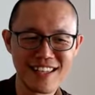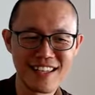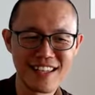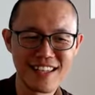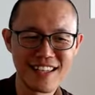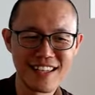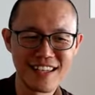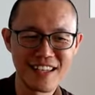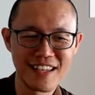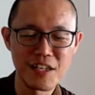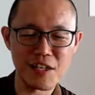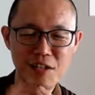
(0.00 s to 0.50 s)

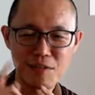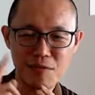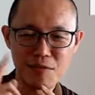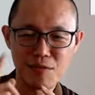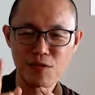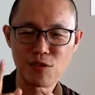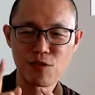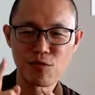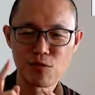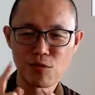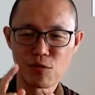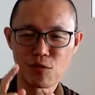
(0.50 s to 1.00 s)
if
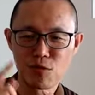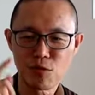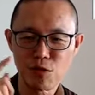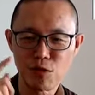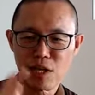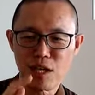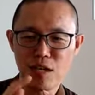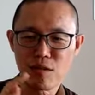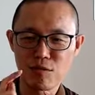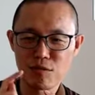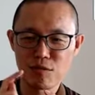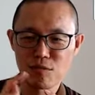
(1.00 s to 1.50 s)
you don't know
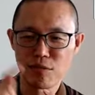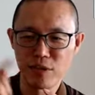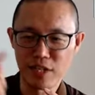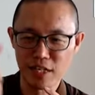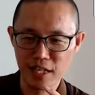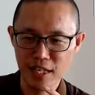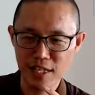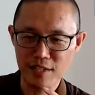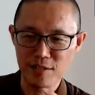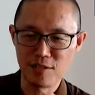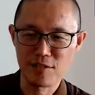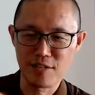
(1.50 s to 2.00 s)
how to
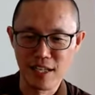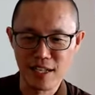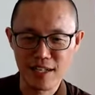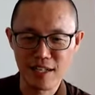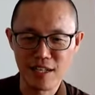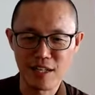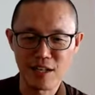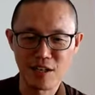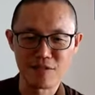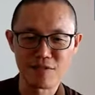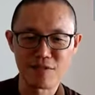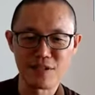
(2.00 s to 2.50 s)
relate to that
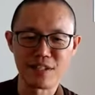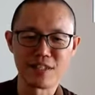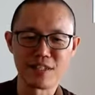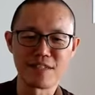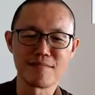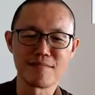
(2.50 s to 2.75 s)
kind of freedom.